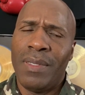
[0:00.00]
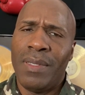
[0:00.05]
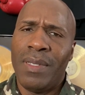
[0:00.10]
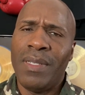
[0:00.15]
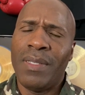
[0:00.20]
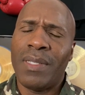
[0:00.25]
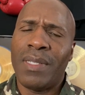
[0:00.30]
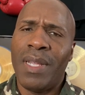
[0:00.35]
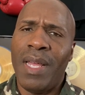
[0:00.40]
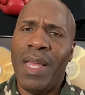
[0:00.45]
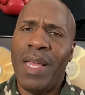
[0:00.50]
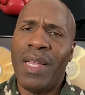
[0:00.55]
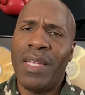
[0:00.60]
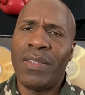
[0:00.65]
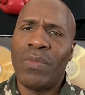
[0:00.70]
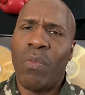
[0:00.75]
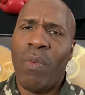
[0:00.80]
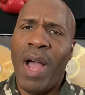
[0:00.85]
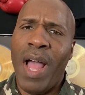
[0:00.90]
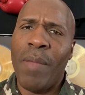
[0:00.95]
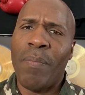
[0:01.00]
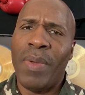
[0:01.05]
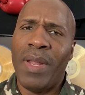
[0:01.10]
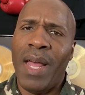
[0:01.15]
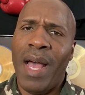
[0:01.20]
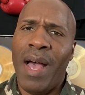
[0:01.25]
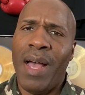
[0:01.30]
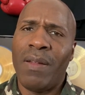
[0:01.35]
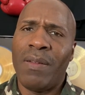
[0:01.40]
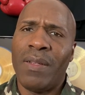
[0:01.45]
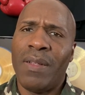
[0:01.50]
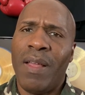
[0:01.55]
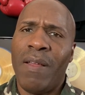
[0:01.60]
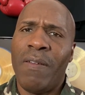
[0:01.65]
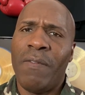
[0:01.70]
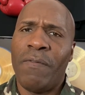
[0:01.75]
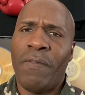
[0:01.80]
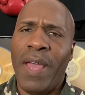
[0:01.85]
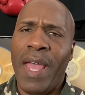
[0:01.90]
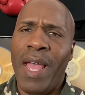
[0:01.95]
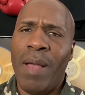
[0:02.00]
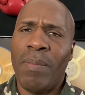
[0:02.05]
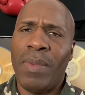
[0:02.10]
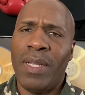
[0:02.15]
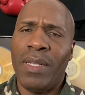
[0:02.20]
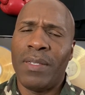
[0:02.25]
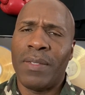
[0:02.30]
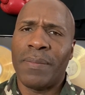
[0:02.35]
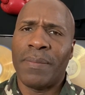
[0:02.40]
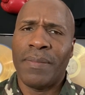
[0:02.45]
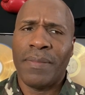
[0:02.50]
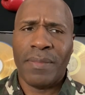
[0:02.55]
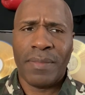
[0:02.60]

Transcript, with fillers: This thing is wiping out families.